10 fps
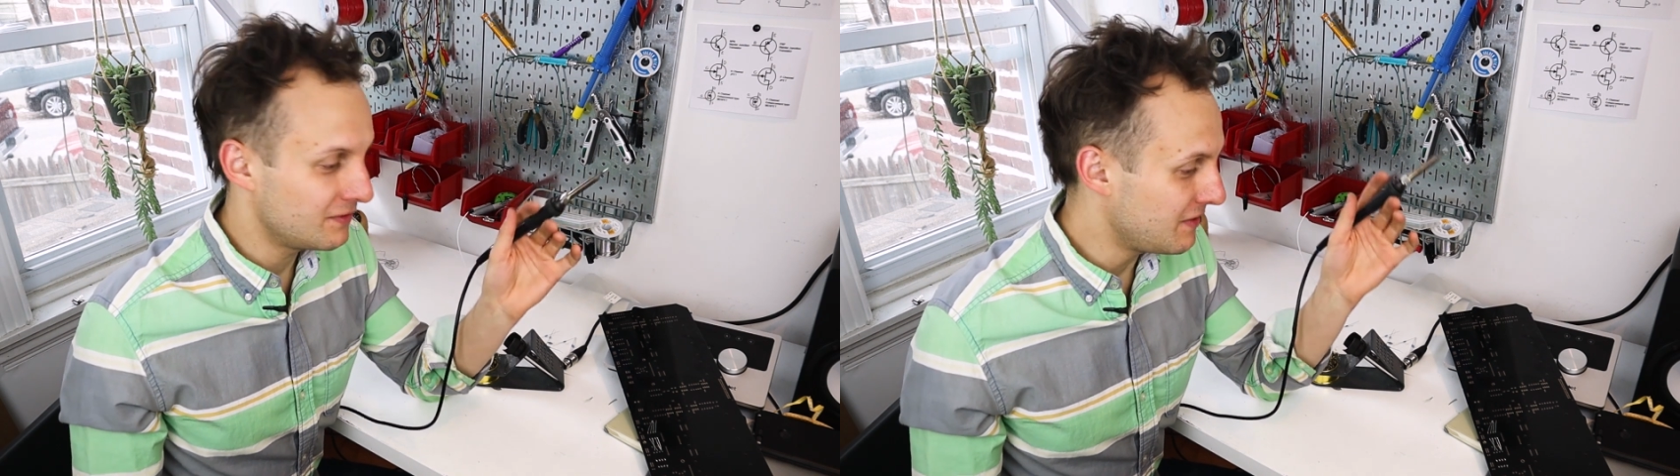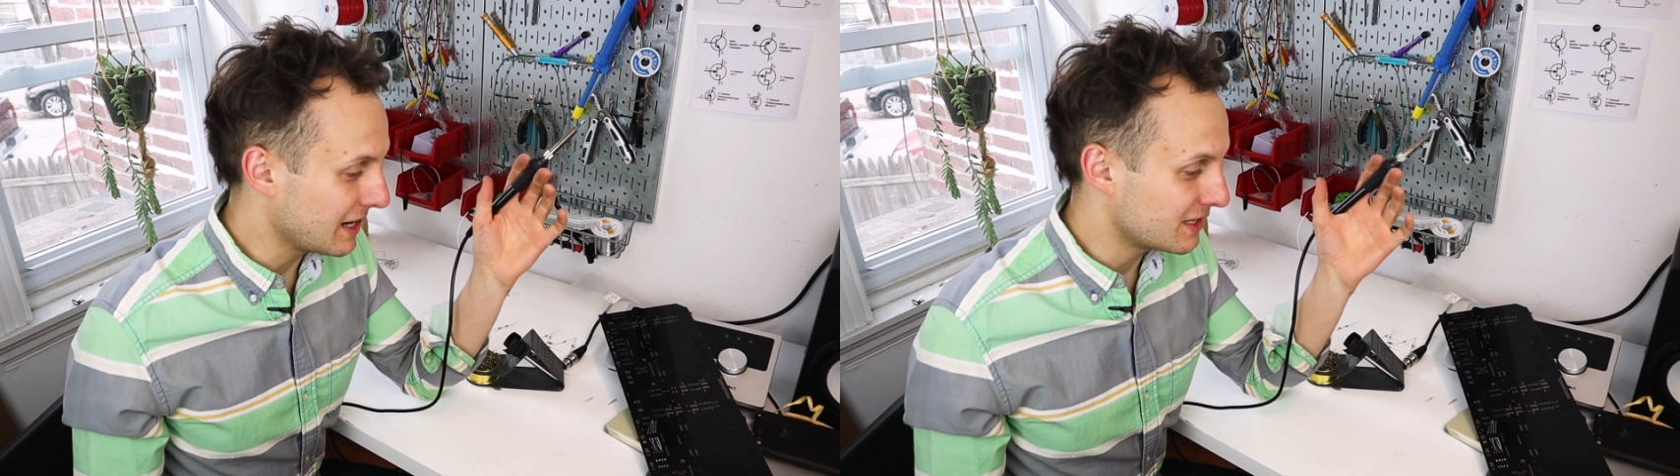
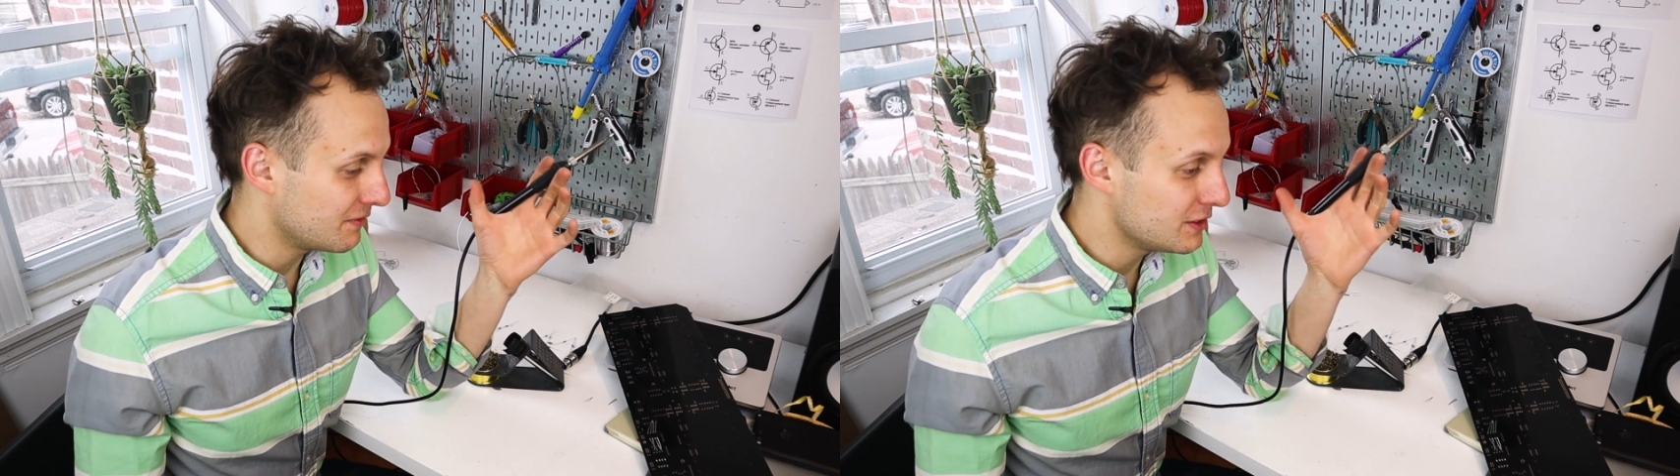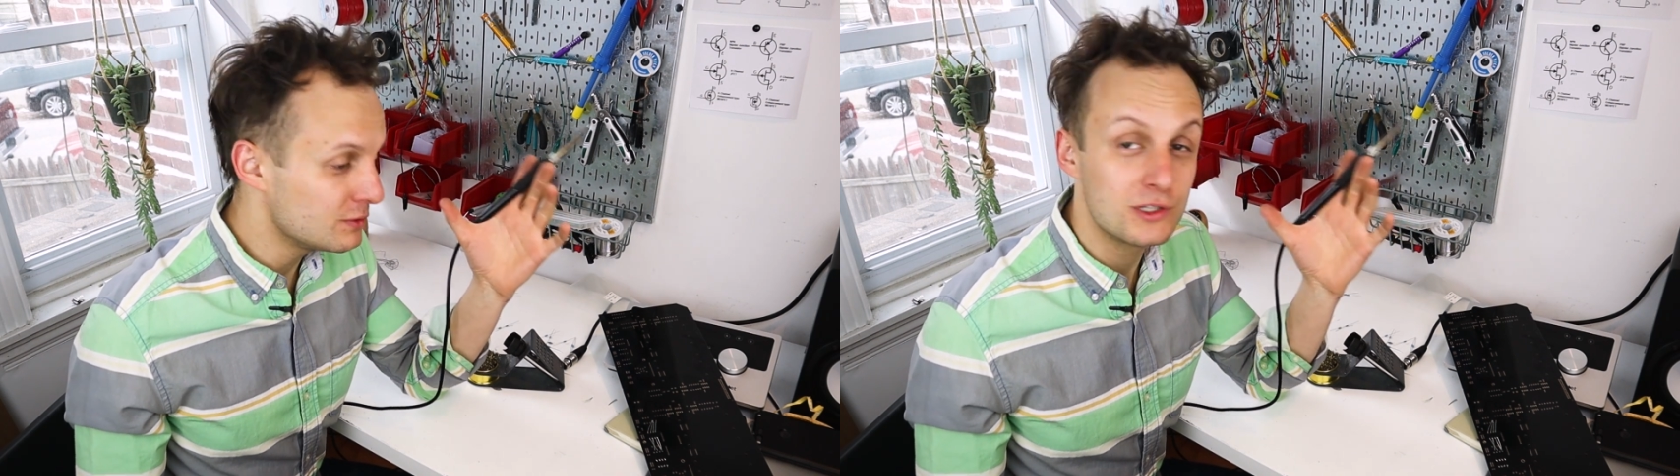In fact,
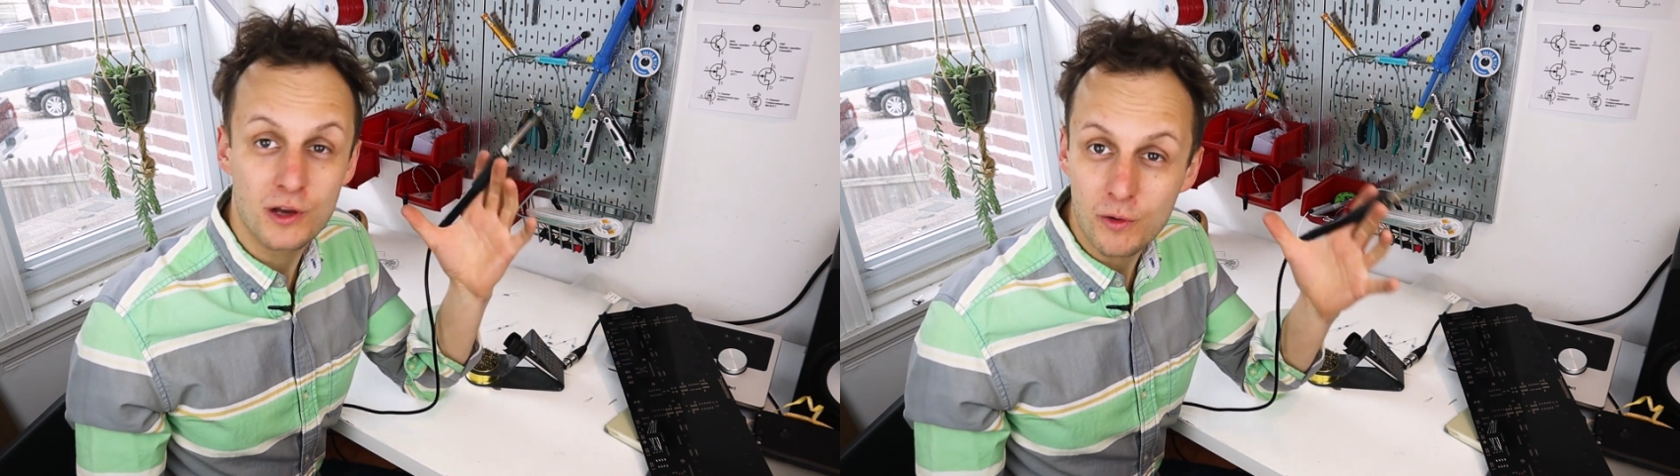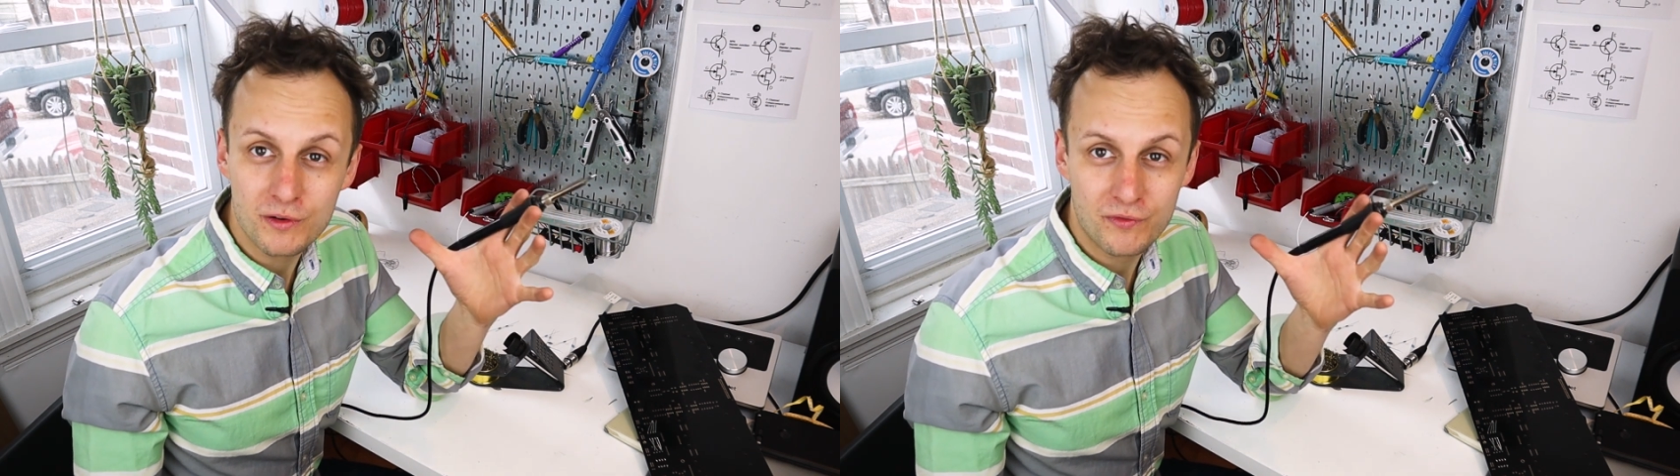if you
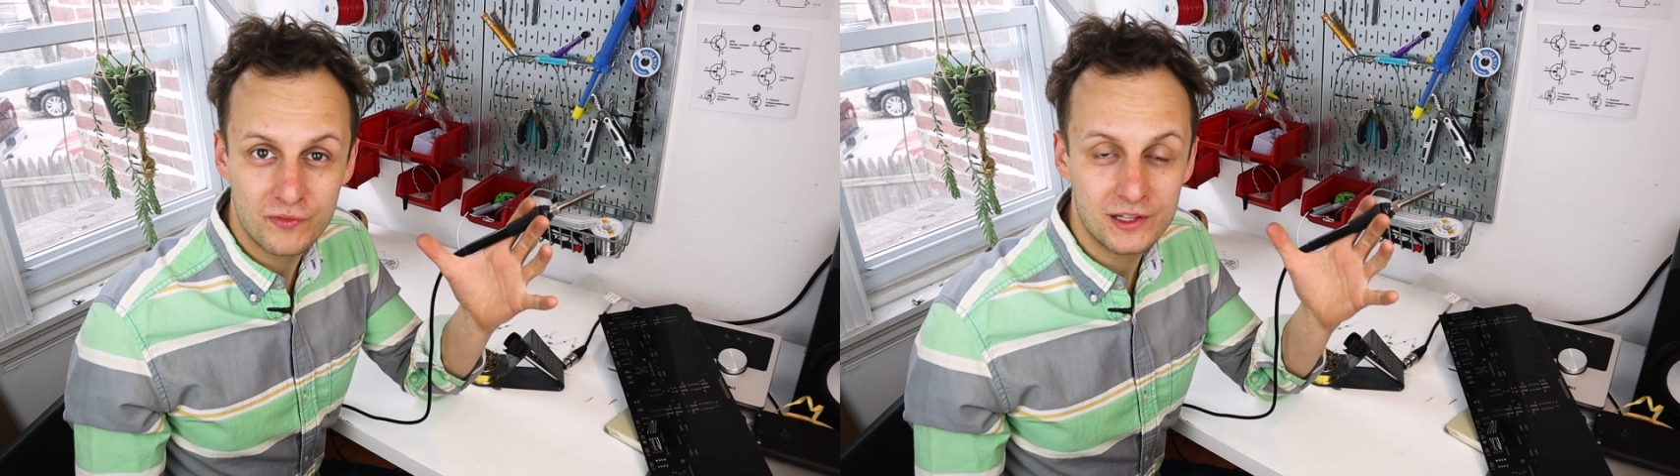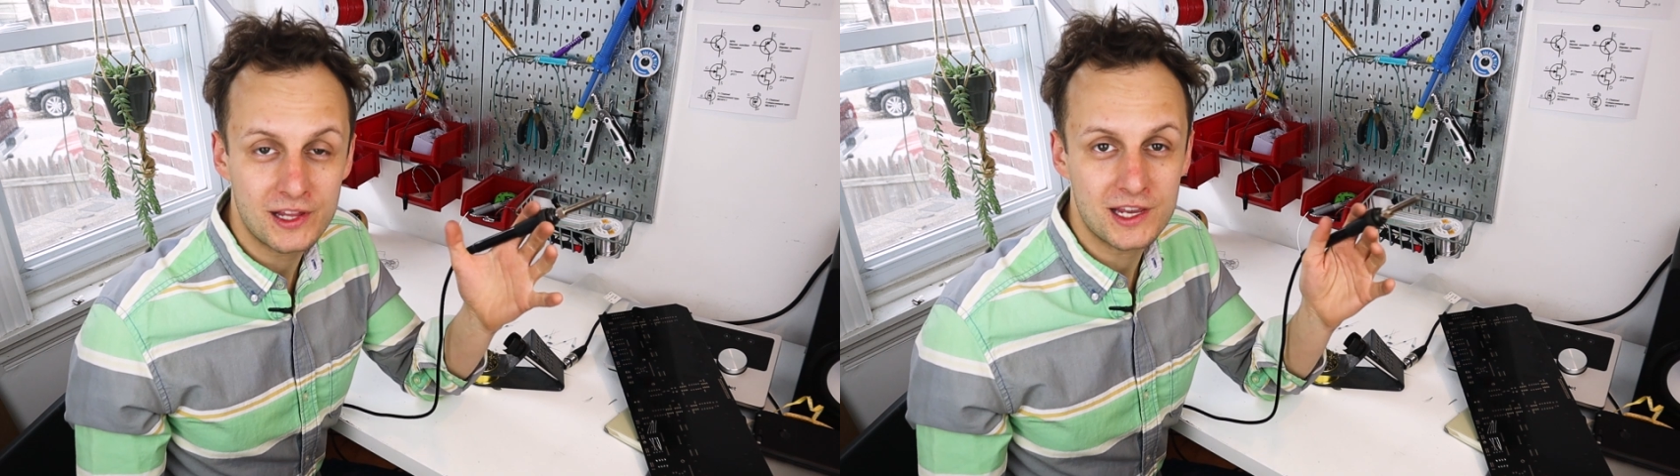don't
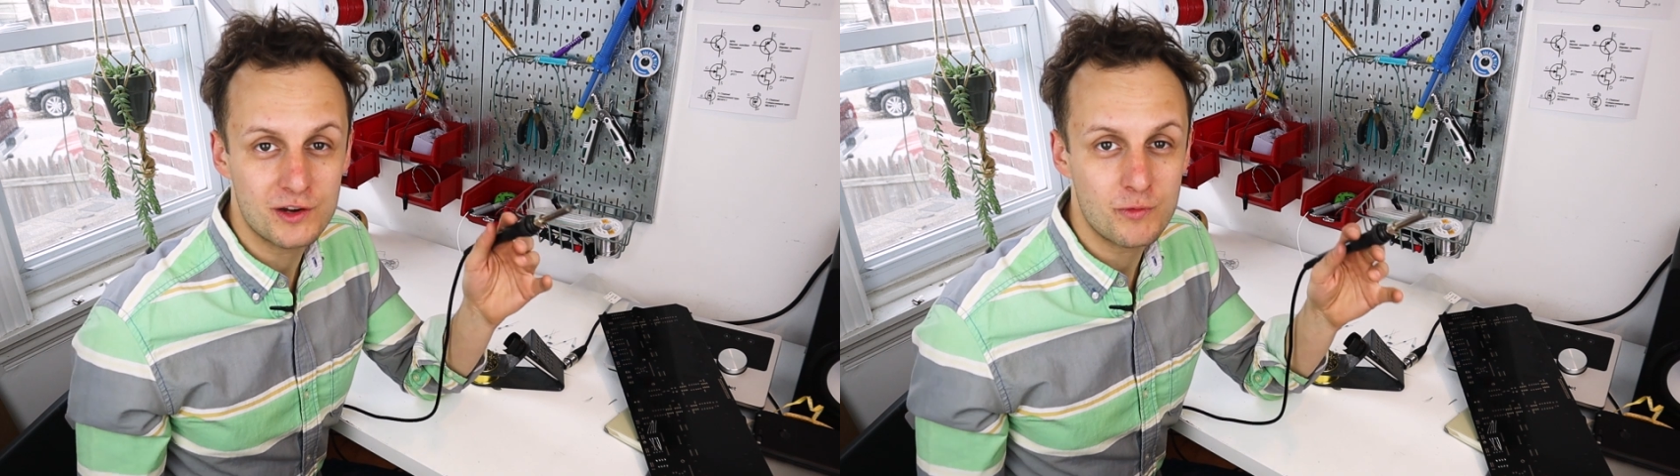feel like